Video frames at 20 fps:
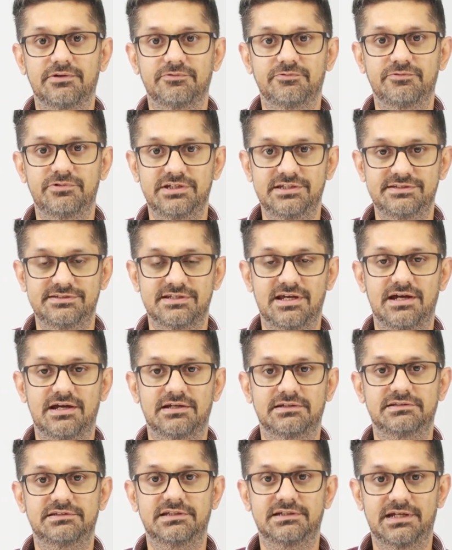
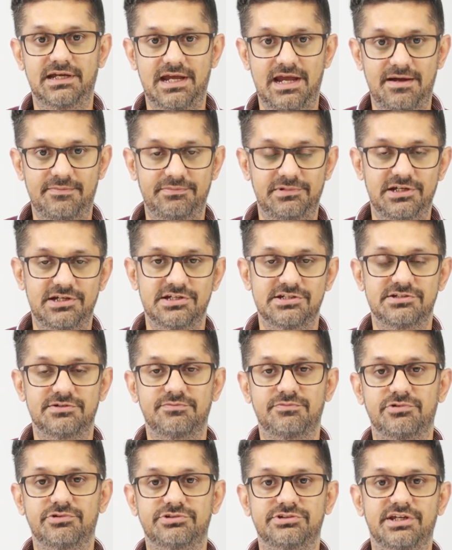visa. The application
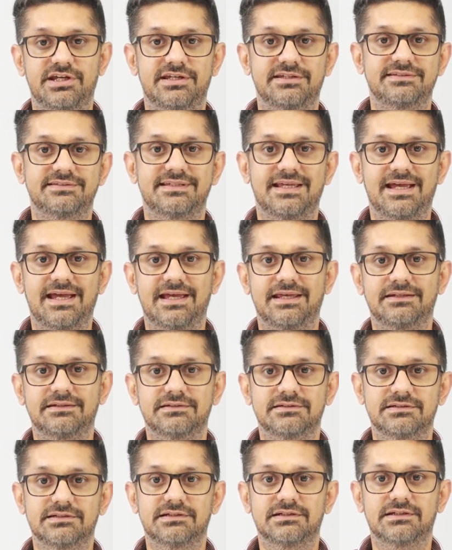process
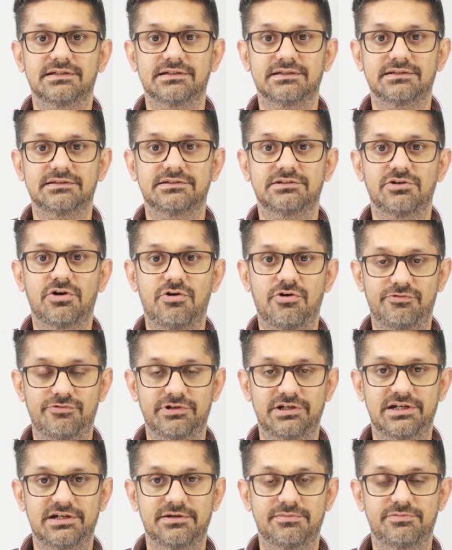and the offer
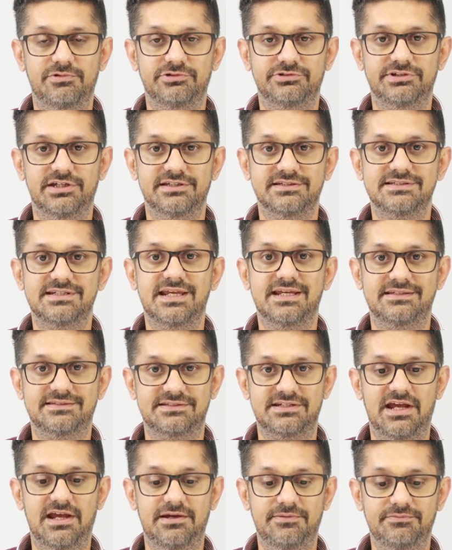letter process takes
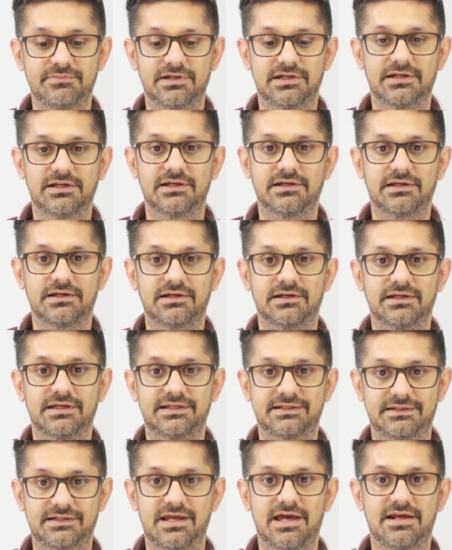time
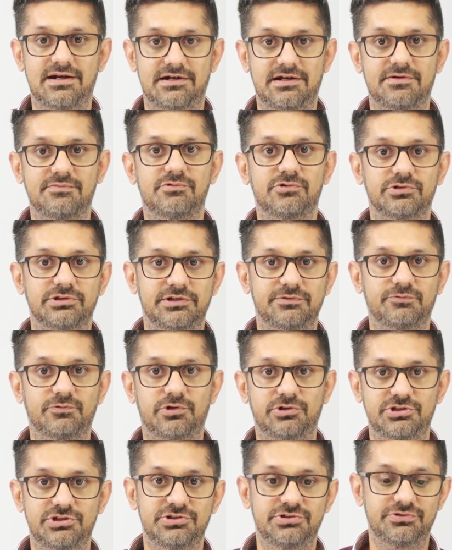in Canada more than
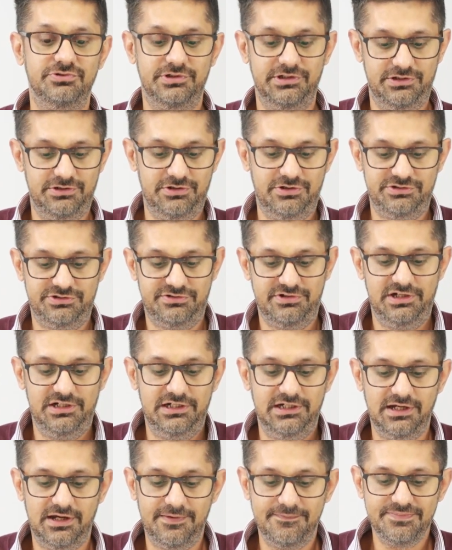what you do in
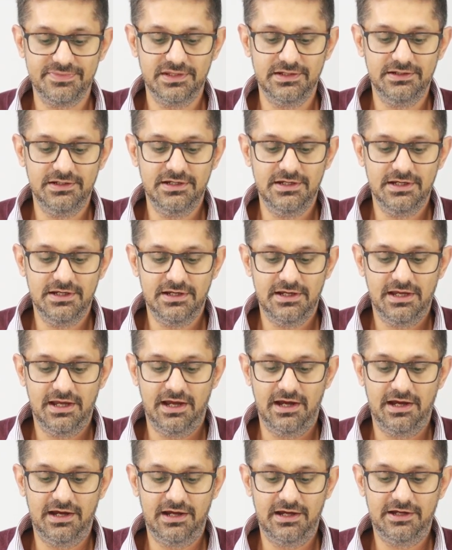Australia.
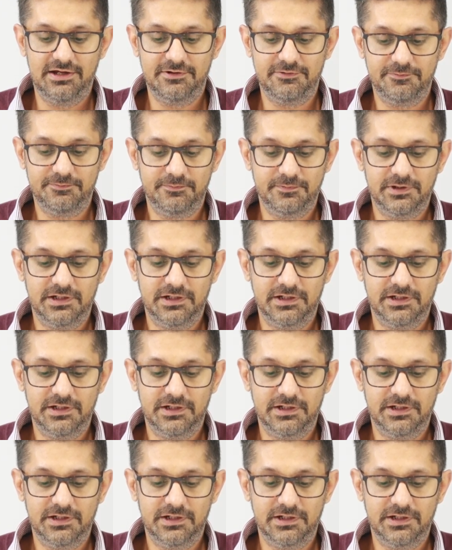A